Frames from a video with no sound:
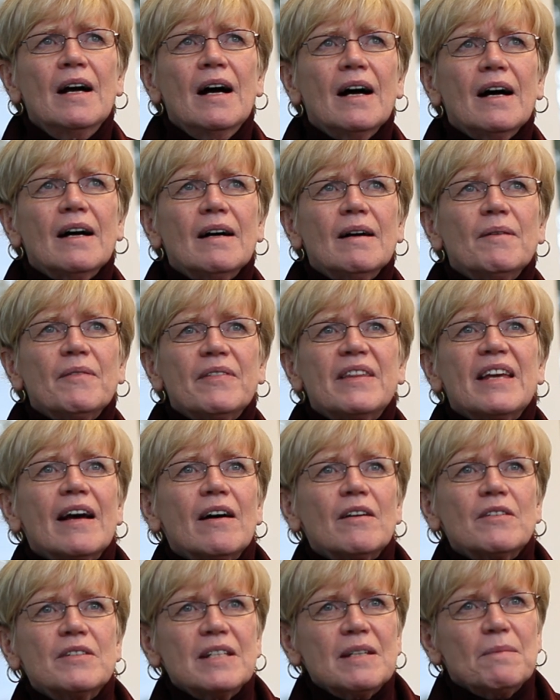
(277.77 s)
the
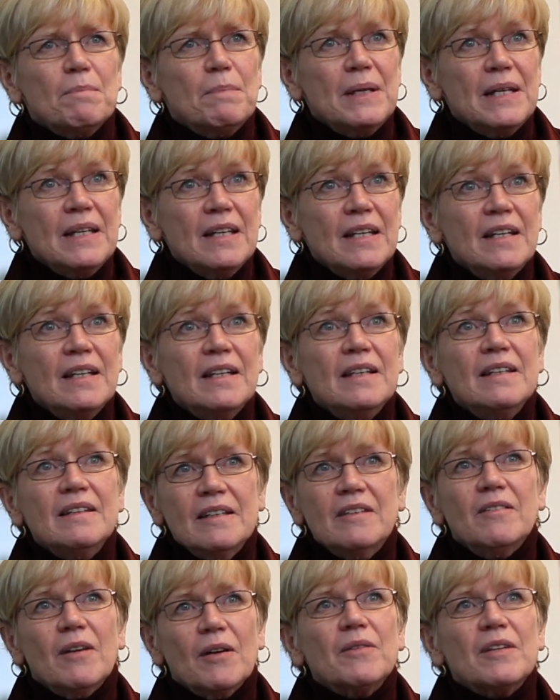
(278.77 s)

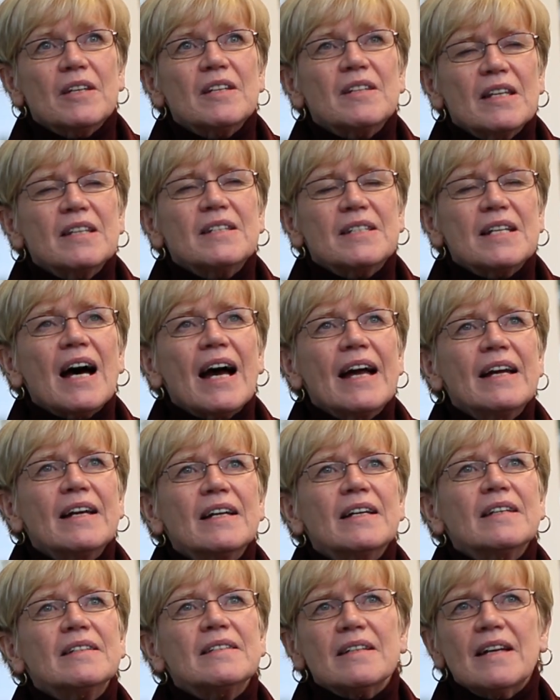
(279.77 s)
LDP, the
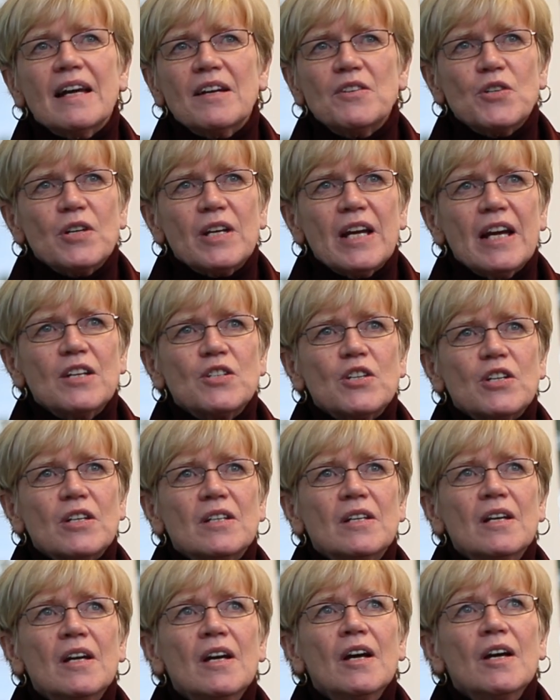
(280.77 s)
diet, education,